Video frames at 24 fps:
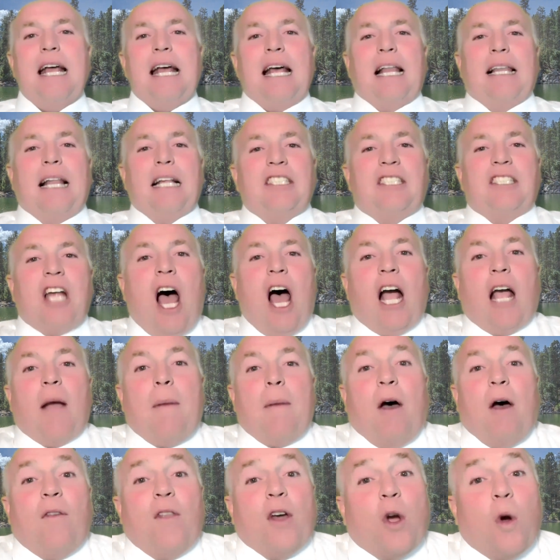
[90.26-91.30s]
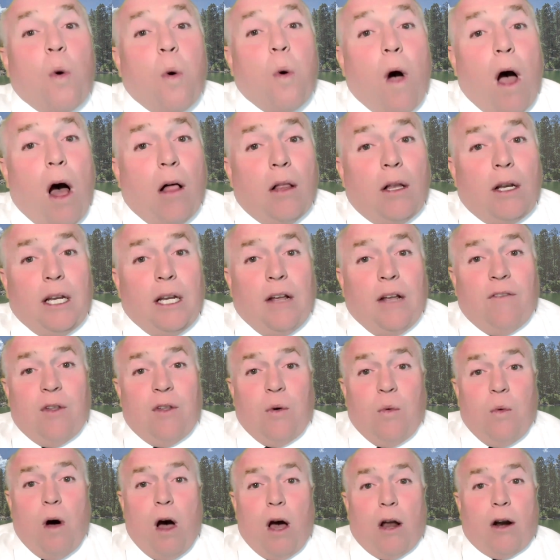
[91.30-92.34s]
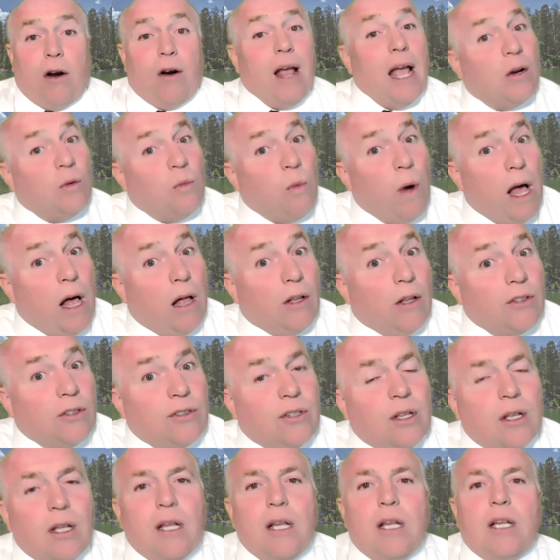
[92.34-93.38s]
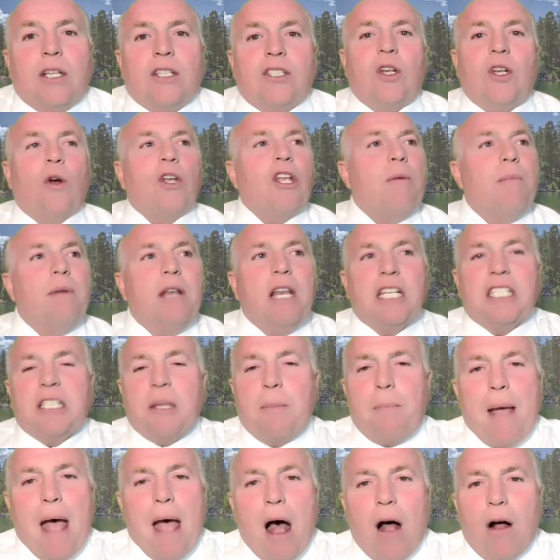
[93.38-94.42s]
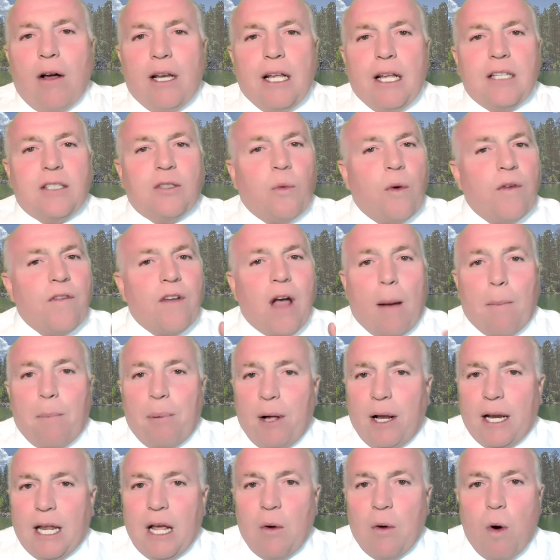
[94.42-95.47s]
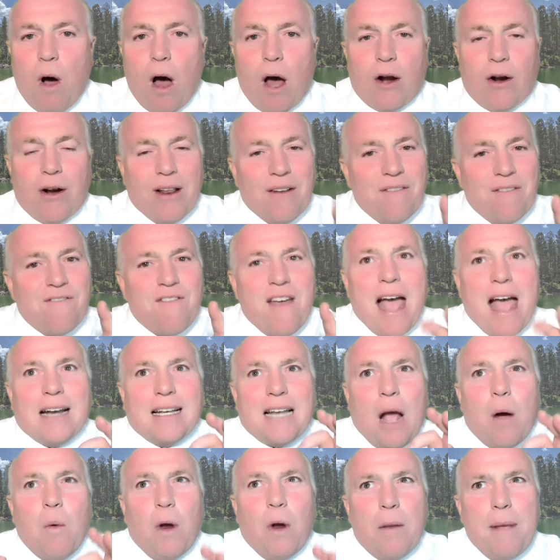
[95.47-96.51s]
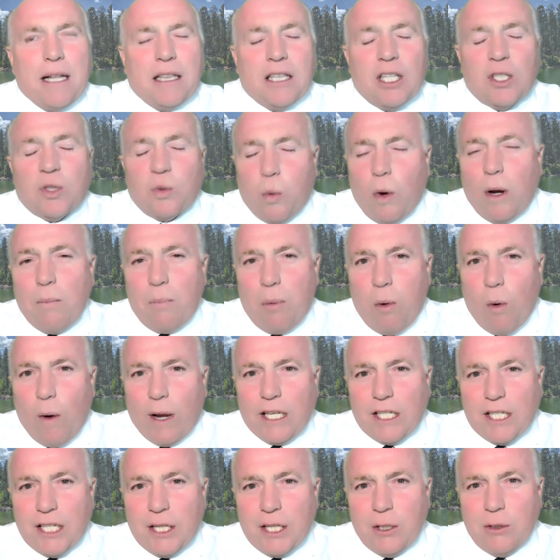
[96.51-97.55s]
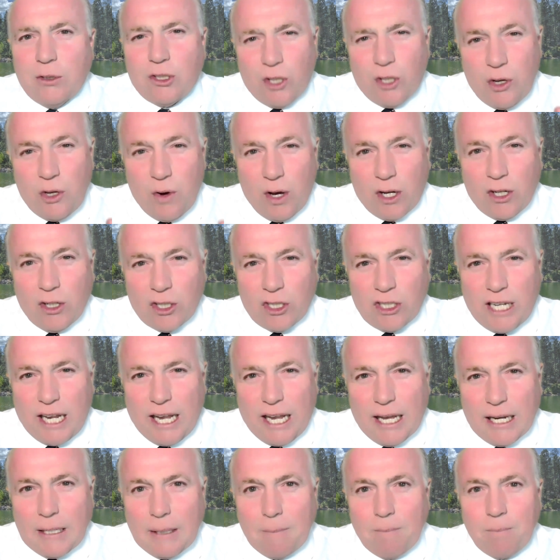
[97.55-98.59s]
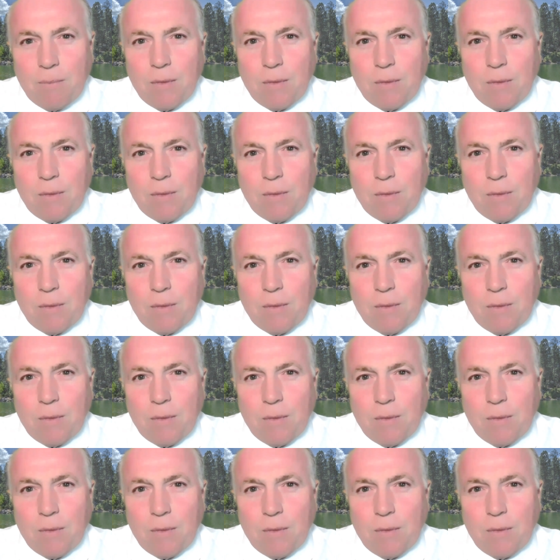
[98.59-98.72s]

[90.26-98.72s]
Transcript: let's talk about the quality of the water and wells. So your municipalities, we've got plenty of water. In fact, I want to make this one point to you so you understand.